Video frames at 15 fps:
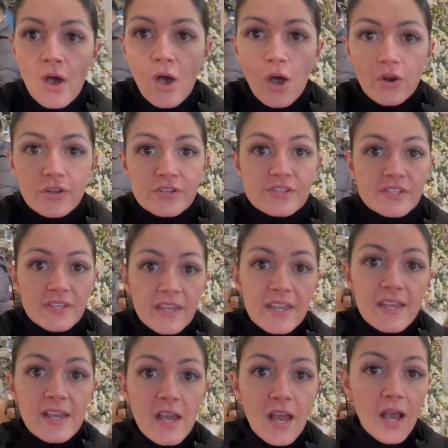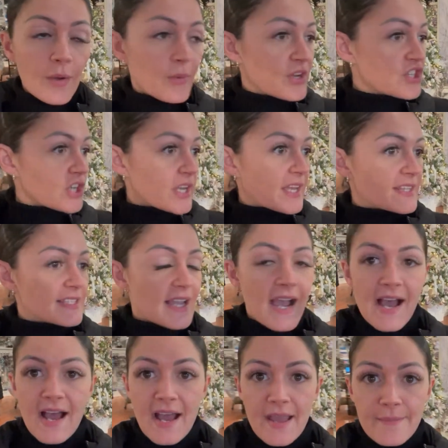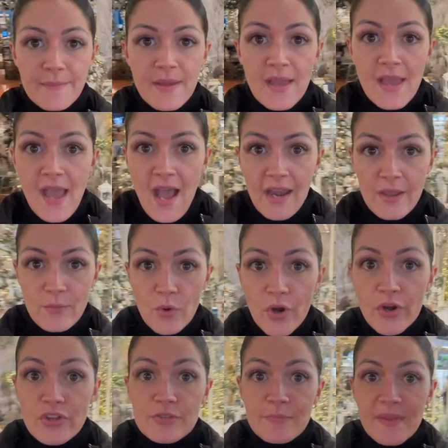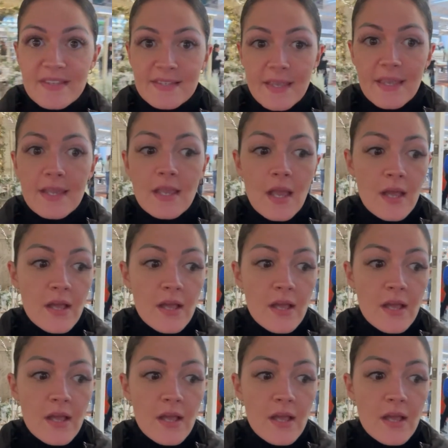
Honestly, I wish I had time and it weren't as busy